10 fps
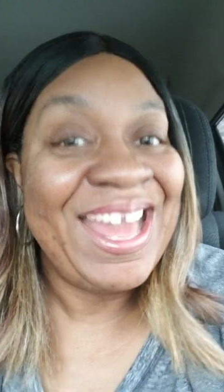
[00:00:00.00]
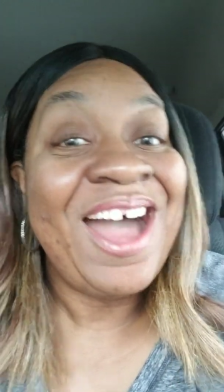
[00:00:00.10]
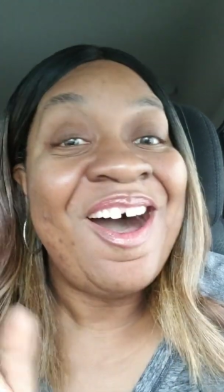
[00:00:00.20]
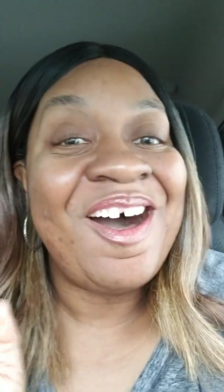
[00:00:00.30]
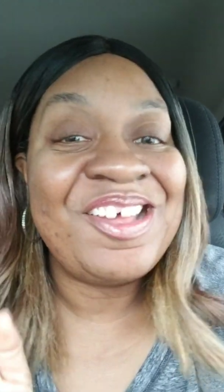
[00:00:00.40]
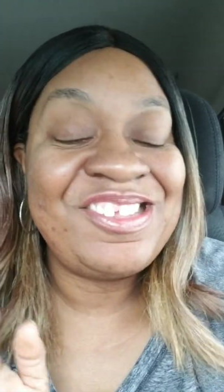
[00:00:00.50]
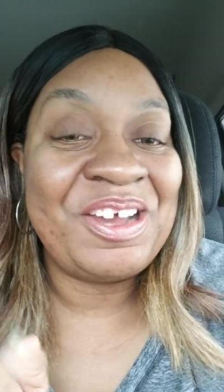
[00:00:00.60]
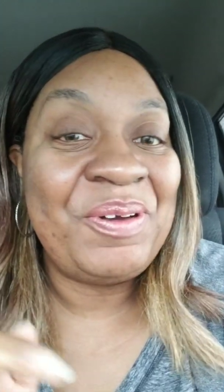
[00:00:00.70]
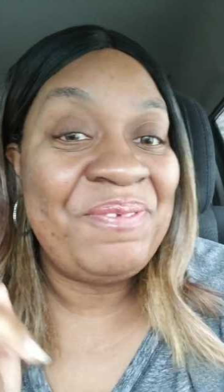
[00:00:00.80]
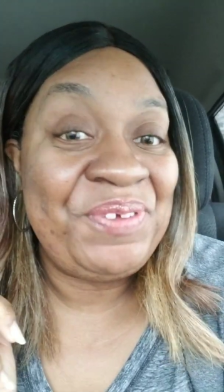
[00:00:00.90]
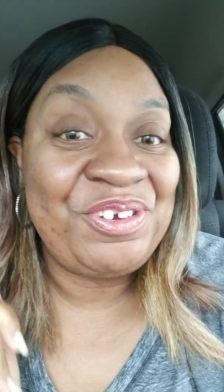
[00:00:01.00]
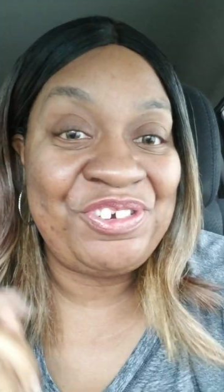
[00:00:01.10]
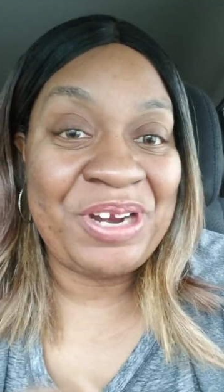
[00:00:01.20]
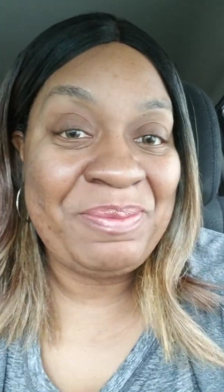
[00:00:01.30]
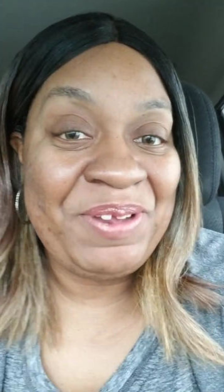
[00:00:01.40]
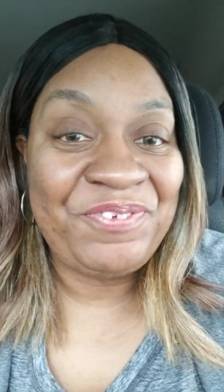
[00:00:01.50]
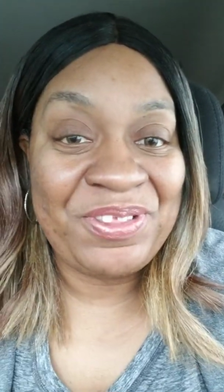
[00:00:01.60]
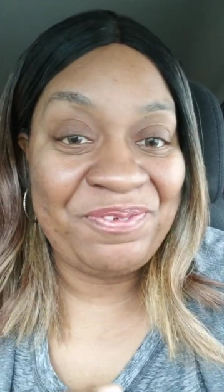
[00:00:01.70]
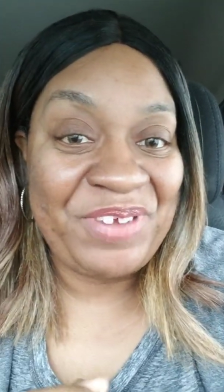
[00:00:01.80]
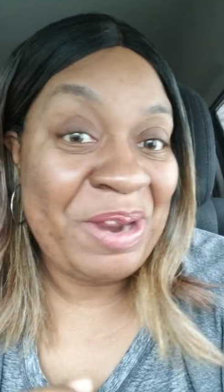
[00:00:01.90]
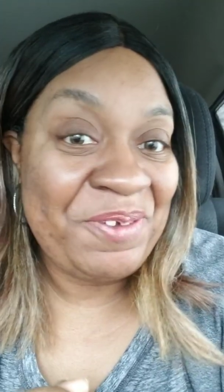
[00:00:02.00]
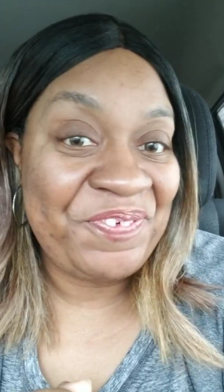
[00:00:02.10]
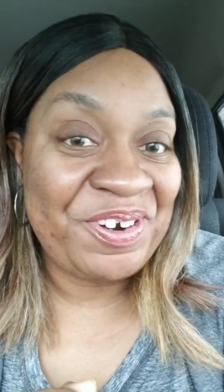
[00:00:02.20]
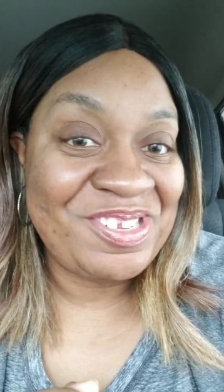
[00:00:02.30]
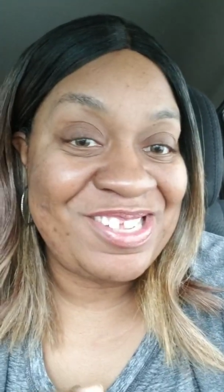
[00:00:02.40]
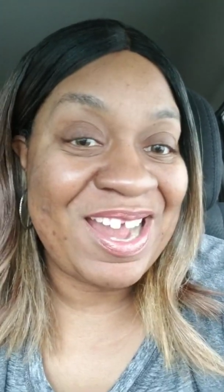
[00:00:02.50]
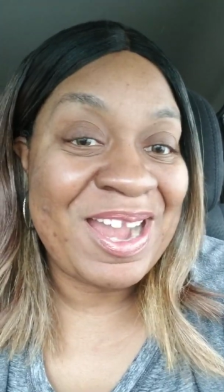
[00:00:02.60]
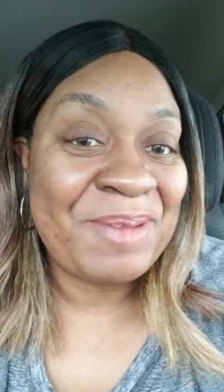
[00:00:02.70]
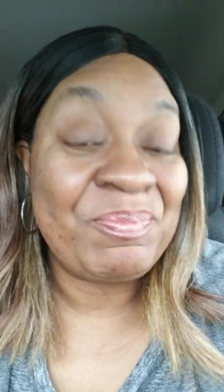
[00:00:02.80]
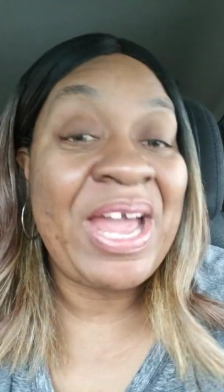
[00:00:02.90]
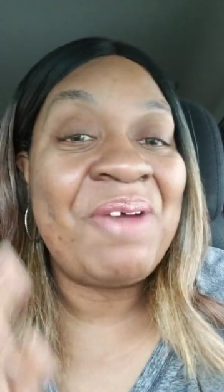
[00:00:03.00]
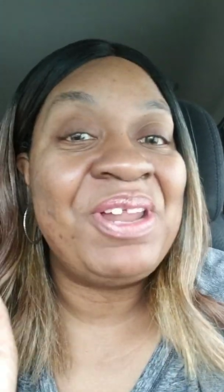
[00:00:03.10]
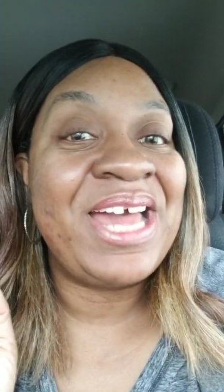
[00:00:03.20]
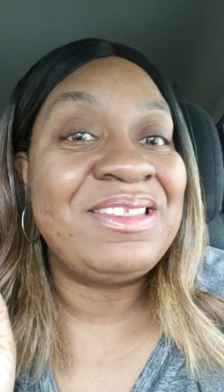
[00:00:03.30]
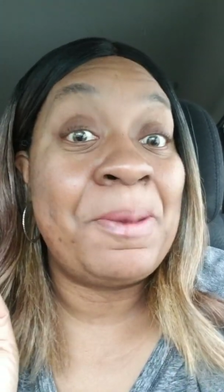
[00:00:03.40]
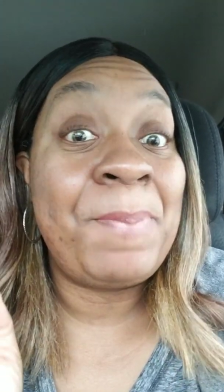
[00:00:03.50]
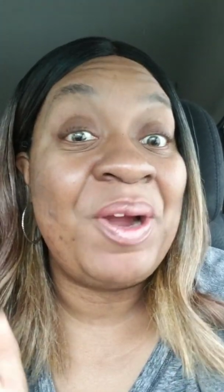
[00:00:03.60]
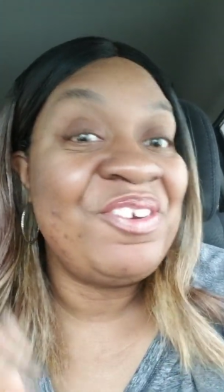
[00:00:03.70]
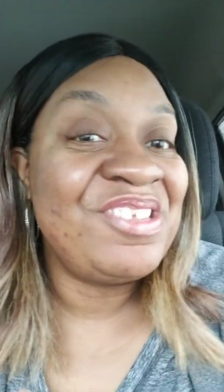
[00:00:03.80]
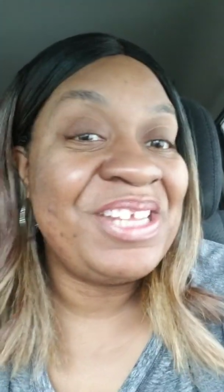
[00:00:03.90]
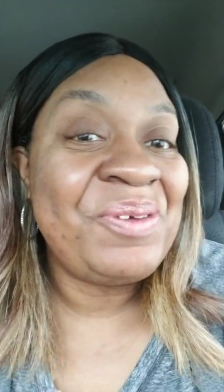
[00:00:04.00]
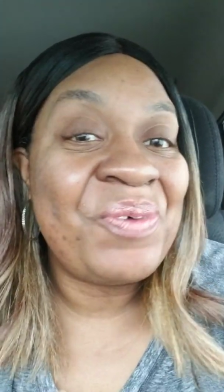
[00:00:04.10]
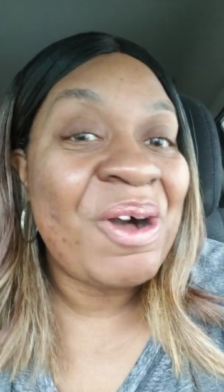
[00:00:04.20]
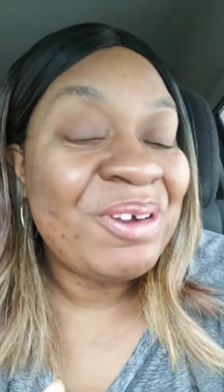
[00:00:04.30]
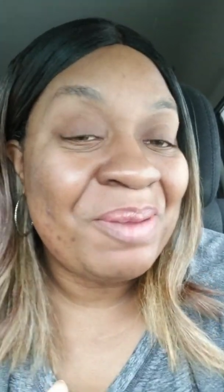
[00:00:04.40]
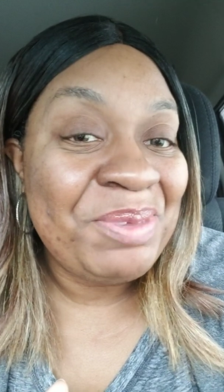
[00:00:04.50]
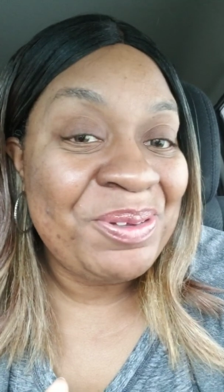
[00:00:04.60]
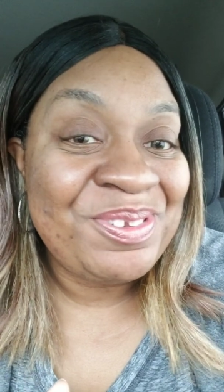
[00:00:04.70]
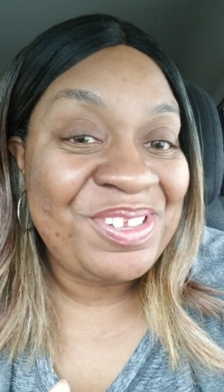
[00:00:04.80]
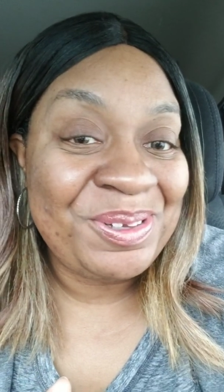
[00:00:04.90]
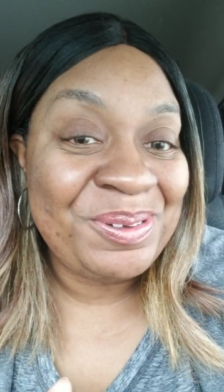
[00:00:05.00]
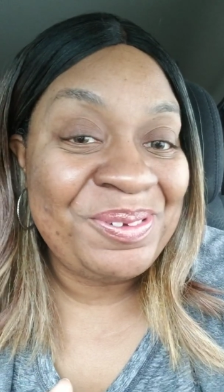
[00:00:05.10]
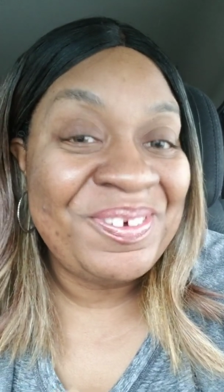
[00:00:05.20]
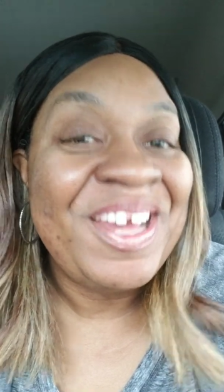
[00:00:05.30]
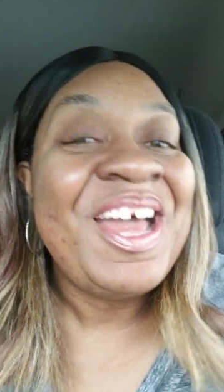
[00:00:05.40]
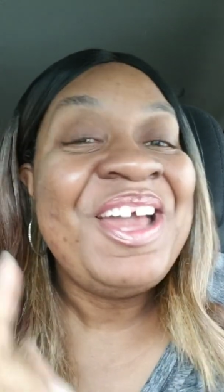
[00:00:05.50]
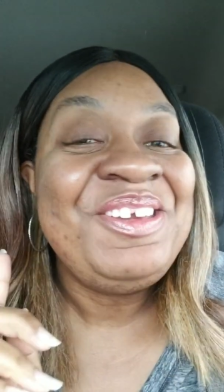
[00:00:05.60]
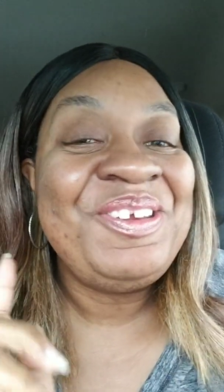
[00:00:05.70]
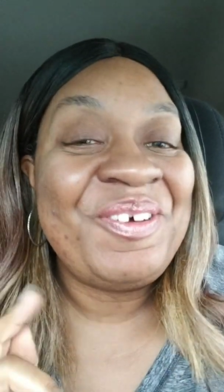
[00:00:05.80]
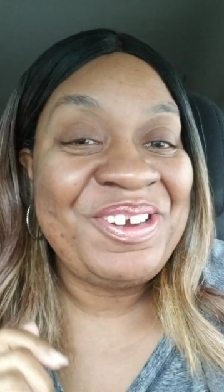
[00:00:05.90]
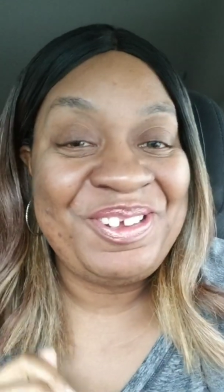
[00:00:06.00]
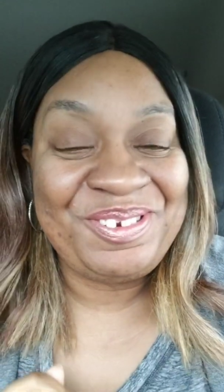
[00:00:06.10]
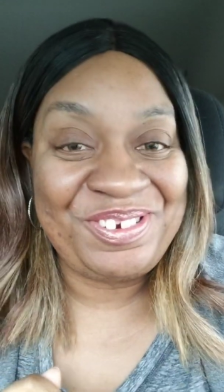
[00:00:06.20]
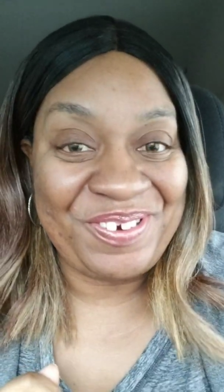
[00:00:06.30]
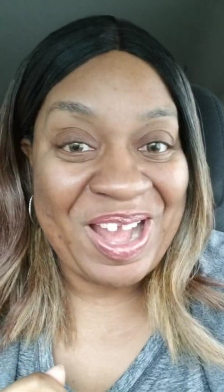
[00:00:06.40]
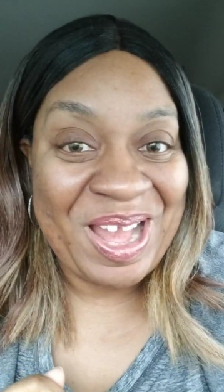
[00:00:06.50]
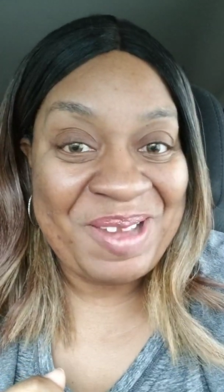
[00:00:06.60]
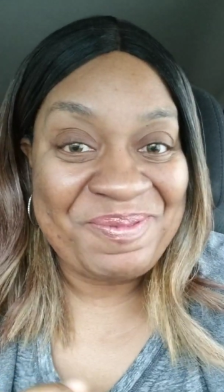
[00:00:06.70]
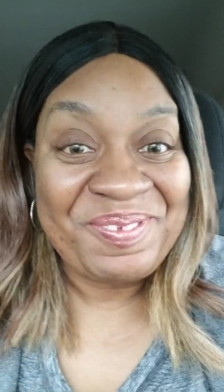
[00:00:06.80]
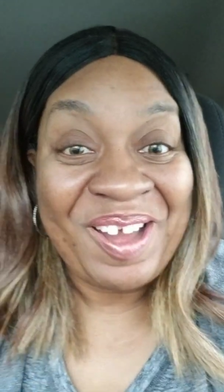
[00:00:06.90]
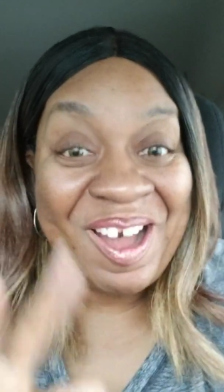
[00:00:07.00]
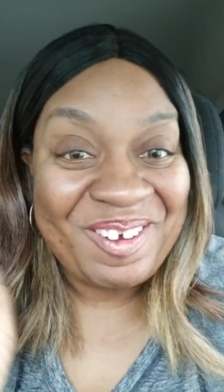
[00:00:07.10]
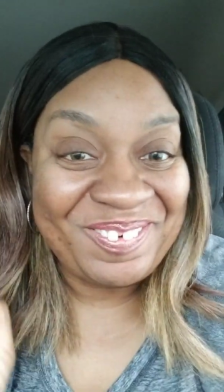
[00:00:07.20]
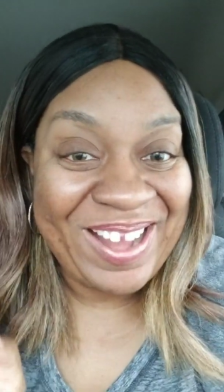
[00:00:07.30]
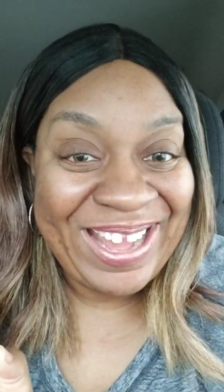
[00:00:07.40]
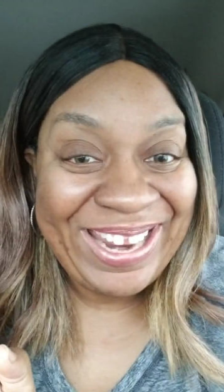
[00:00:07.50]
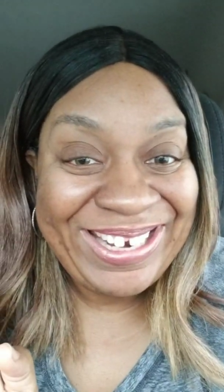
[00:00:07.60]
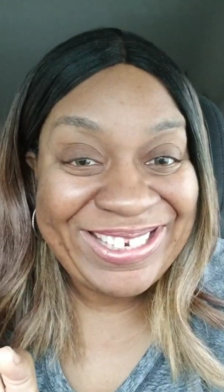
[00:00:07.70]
Also, if you're joining me for the very first time, I would like to personally welcome you to your new tribe. All right.